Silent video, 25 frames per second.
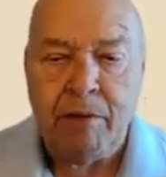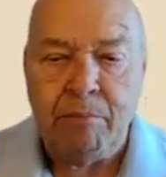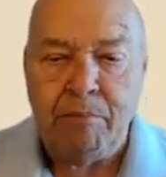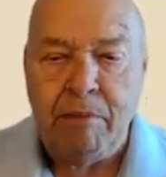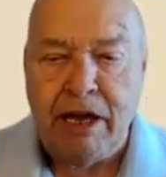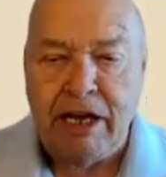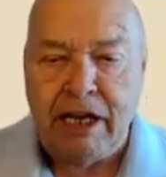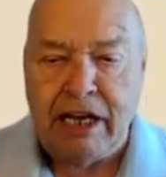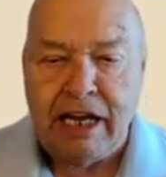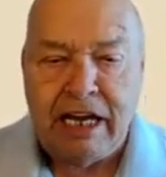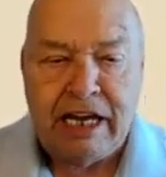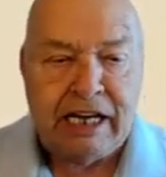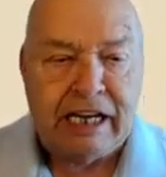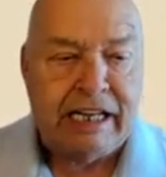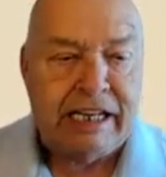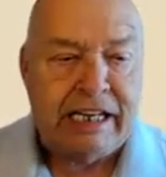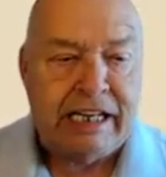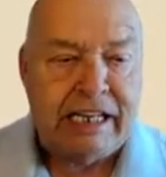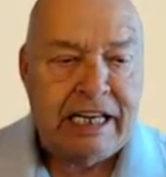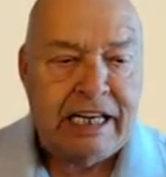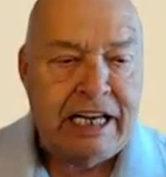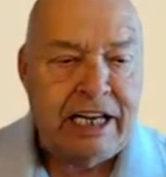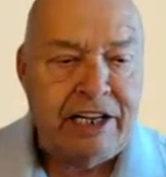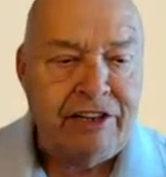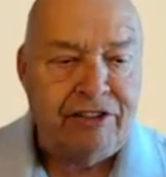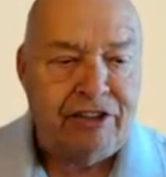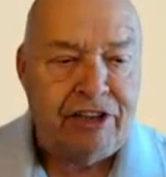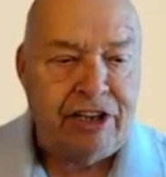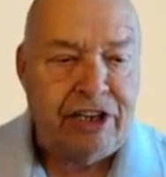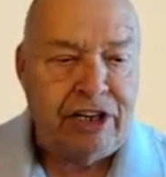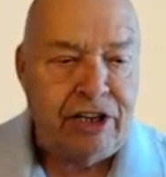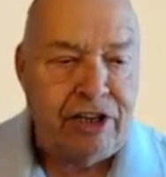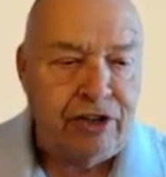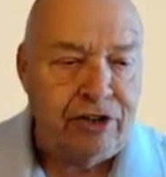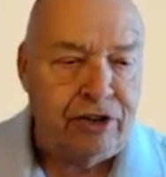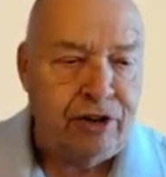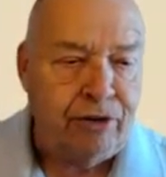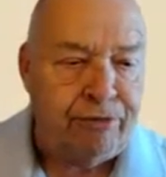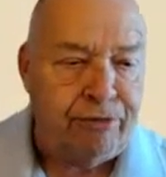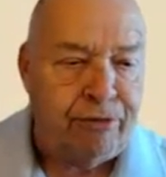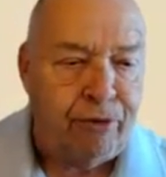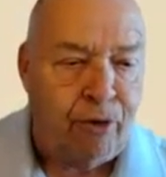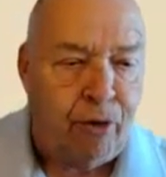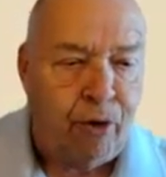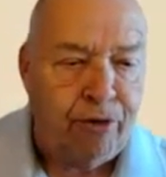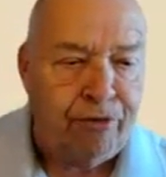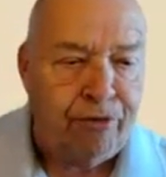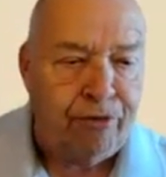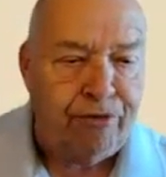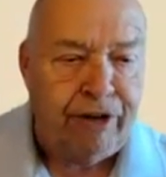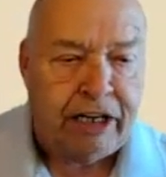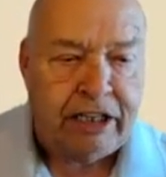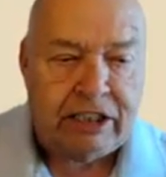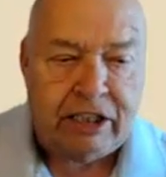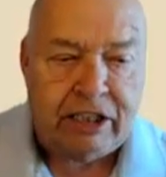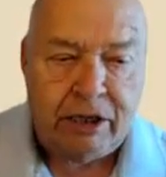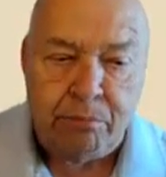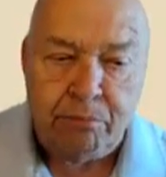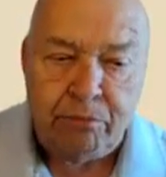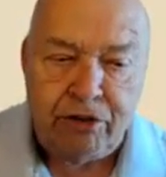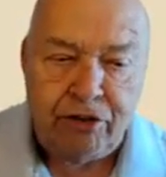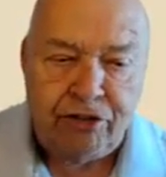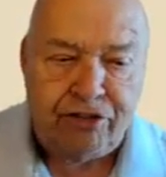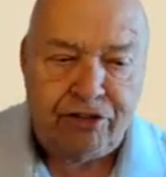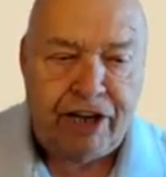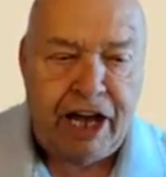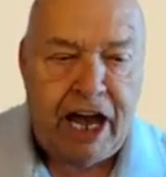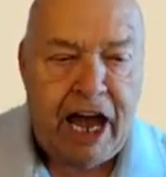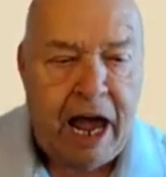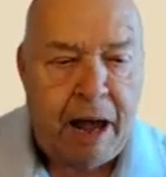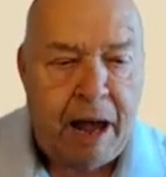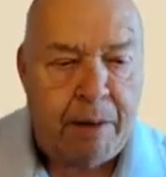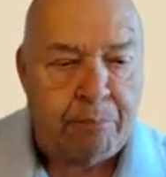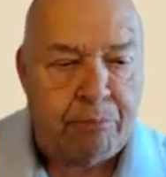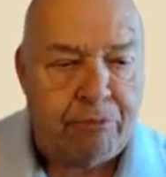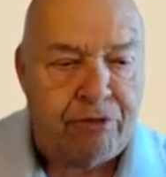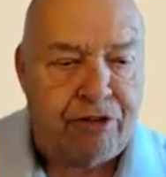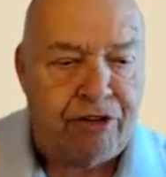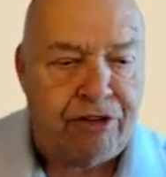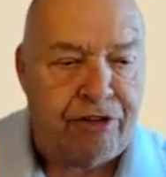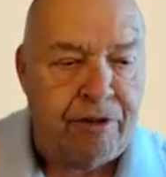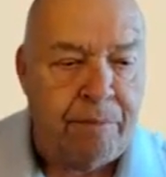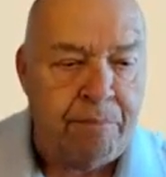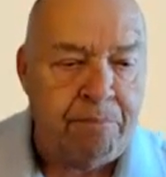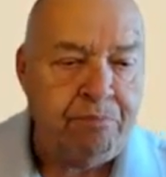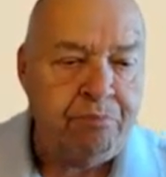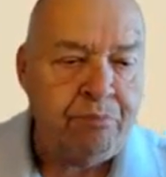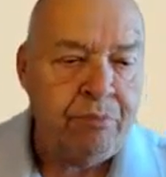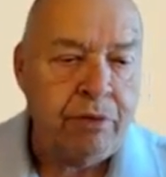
making it easy to fall victim to scams.